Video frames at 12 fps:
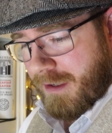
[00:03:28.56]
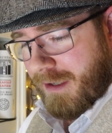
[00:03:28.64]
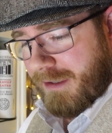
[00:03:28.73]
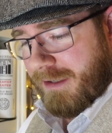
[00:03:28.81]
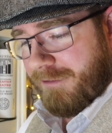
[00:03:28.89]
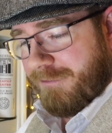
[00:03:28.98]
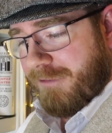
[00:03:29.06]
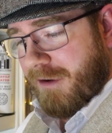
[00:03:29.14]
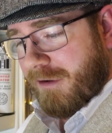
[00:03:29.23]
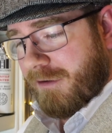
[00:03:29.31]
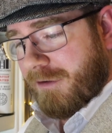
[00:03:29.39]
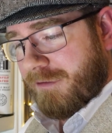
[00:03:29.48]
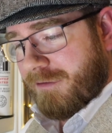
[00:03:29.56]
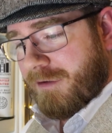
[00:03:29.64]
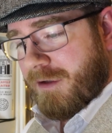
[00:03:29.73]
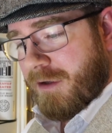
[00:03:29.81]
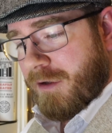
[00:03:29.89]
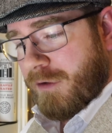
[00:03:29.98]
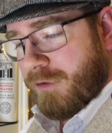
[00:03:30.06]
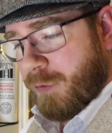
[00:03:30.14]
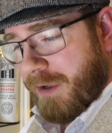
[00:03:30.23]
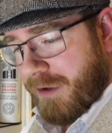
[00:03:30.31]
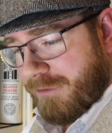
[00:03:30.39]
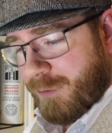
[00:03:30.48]
a Glenfarclas
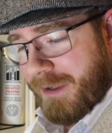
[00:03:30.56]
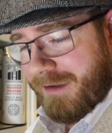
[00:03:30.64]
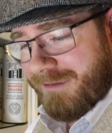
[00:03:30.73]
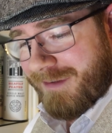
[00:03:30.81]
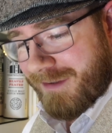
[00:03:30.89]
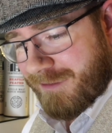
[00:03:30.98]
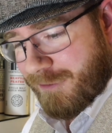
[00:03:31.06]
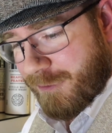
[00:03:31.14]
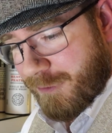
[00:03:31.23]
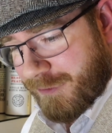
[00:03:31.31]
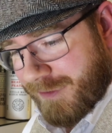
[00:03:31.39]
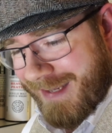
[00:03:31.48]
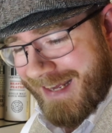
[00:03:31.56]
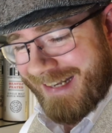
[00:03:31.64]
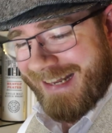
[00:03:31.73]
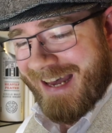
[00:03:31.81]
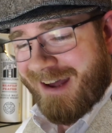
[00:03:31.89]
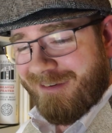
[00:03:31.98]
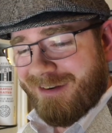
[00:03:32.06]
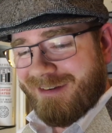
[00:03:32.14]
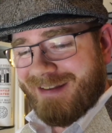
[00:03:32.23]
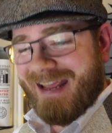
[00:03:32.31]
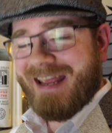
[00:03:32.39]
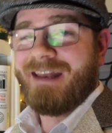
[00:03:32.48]
12, €26, an Arran
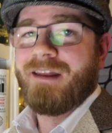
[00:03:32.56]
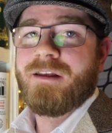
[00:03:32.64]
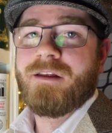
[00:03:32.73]
10,